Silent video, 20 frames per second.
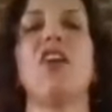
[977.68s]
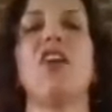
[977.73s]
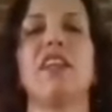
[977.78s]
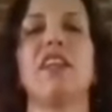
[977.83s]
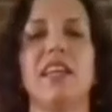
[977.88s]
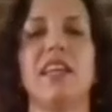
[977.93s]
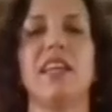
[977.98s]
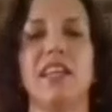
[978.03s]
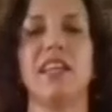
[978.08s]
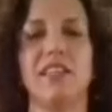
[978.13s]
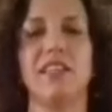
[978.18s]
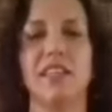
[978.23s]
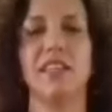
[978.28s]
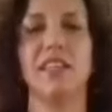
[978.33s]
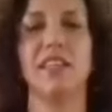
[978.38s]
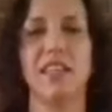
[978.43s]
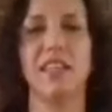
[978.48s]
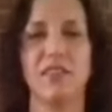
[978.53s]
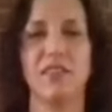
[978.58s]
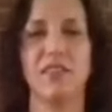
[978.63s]
it in,
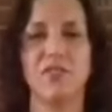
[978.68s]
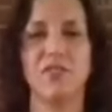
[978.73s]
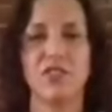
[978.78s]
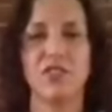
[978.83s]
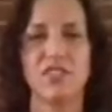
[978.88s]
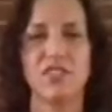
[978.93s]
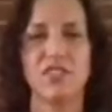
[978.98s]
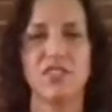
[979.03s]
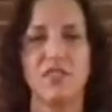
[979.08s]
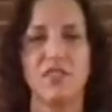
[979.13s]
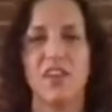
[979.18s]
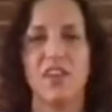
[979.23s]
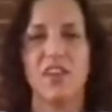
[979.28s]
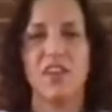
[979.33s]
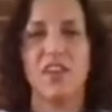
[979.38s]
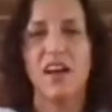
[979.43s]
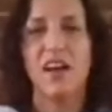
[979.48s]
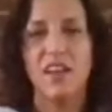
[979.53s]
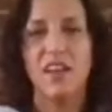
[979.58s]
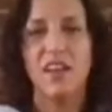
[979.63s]
give yourself a
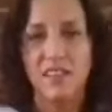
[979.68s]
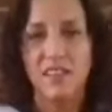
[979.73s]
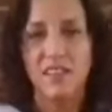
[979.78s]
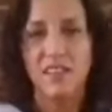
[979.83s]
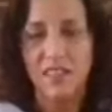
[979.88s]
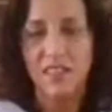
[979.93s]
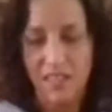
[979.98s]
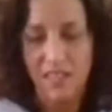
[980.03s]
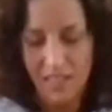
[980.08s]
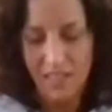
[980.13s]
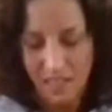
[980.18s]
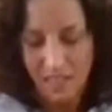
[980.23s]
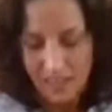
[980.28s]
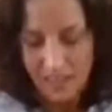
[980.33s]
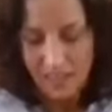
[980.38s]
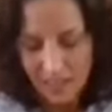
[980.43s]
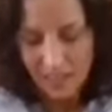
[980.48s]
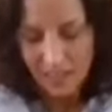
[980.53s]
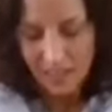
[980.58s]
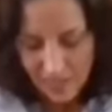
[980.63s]
hug.
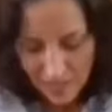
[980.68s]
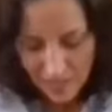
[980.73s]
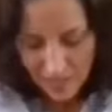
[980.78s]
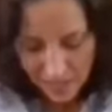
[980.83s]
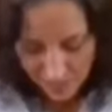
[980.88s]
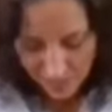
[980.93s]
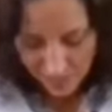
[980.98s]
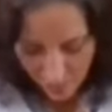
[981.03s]
Let the head